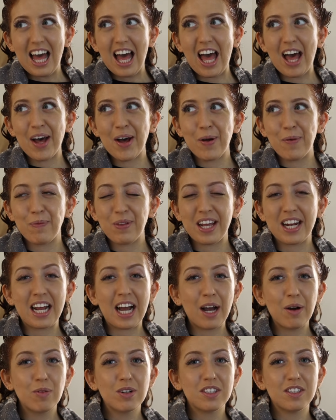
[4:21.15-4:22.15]
and
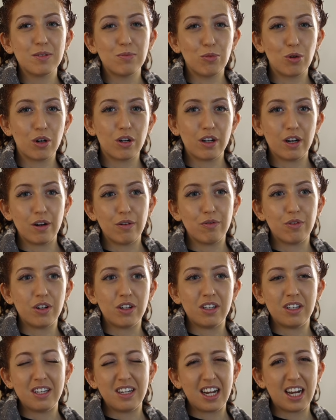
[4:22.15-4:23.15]
I wanted more of a
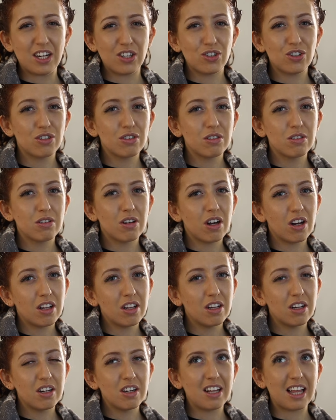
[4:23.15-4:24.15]
natural color,